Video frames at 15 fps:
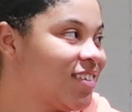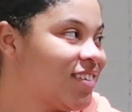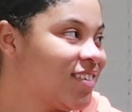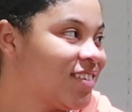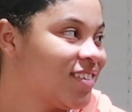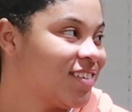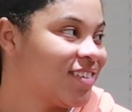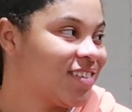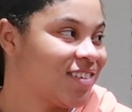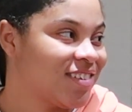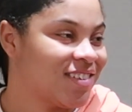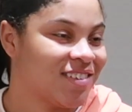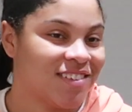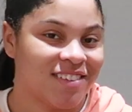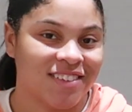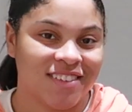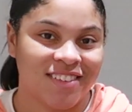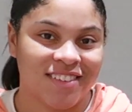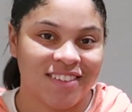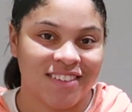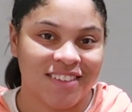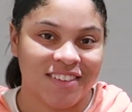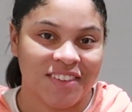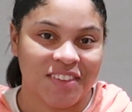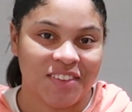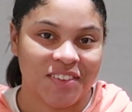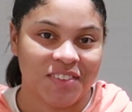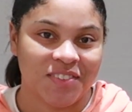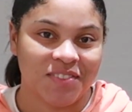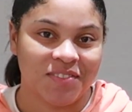
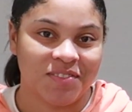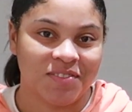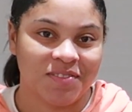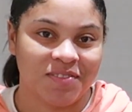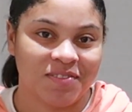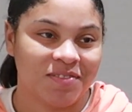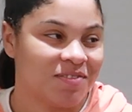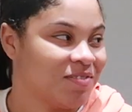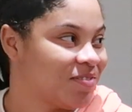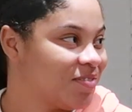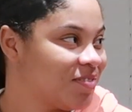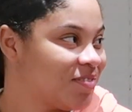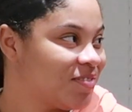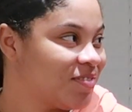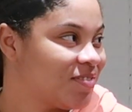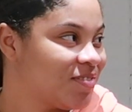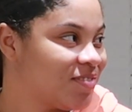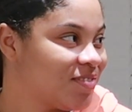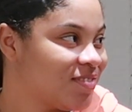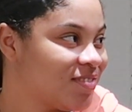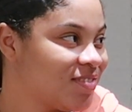This person isn't speaking.